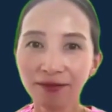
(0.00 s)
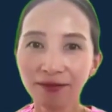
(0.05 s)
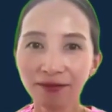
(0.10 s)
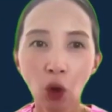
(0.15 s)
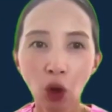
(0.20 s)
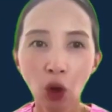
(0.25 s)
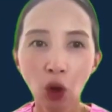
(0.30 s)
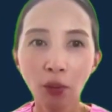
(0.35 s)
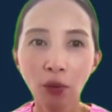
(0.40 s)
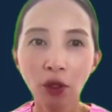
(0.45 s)

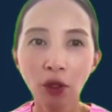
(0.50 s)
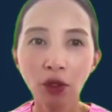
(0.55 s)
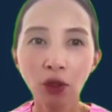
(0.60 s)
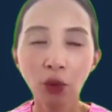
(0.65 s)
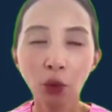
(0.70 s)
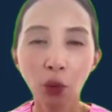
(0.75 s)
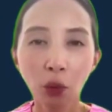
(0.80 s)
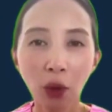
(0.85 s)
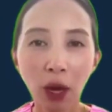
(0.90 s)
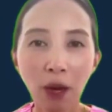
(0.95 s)
Almost
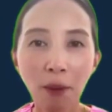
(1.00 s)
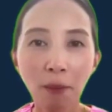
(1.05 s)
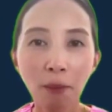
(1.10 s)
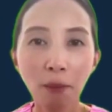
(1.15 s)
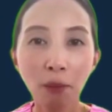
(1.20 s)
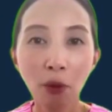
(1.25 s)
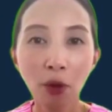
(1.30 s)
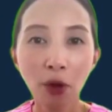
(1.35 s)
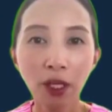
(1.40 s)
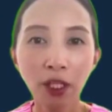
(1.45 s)

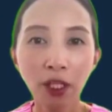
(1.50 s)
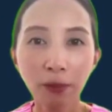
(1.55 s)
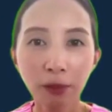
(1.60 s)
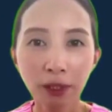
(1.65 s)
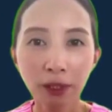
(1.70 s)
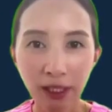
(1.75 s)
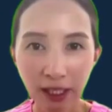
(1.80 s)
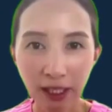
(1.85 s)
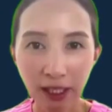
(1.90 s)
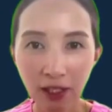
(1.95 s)
1.6
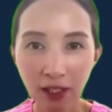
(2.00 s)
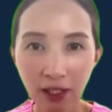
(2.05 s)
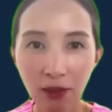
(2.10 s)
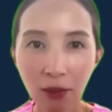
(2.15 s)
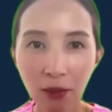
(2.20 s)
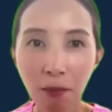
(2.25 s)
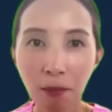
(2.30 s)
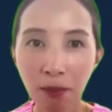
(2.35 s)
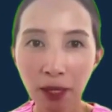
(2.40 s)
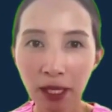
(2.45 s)

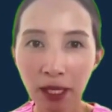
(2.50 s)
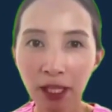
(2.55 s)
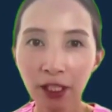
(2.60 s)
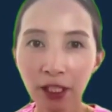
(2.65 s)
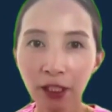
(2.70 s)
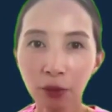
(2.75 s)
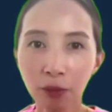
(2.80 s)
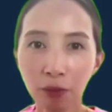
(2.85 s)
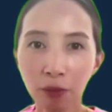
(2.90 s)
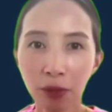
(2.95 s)

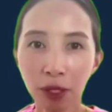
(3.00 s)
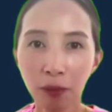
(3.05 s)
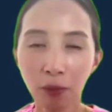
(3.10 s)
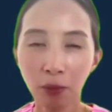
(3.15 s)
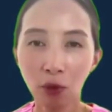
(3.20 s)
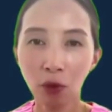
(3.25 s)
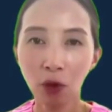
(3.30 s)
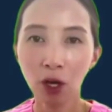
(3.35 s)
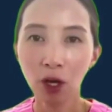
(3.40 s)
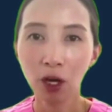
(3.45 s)
million
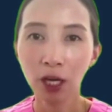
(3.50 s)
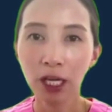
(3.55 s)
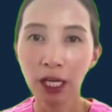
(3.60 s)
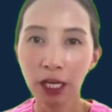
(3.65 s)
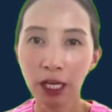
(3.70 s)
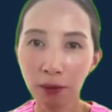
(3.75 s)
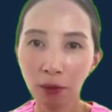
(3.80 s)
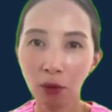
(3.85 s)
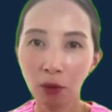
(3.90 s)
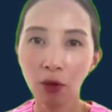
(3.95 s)
people are
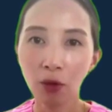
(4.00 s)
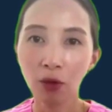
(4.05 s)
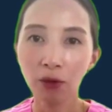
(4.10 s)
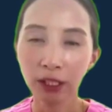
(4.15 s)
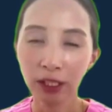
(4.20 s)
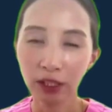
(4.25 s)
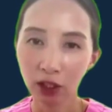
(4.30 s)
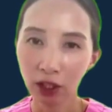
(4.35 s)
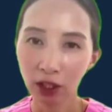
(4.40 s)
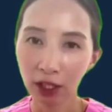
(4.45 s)
involved
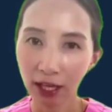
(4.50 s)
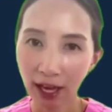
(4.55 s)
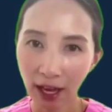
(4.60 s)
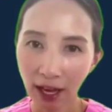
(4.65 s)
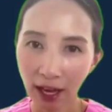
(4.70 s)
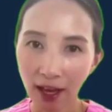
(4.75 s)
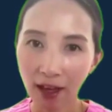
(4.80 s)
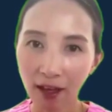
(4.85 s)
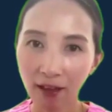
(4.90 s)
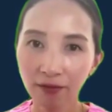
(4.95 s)
in the
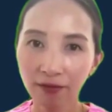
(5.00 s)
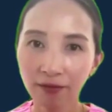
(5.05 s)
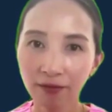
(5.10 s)
care.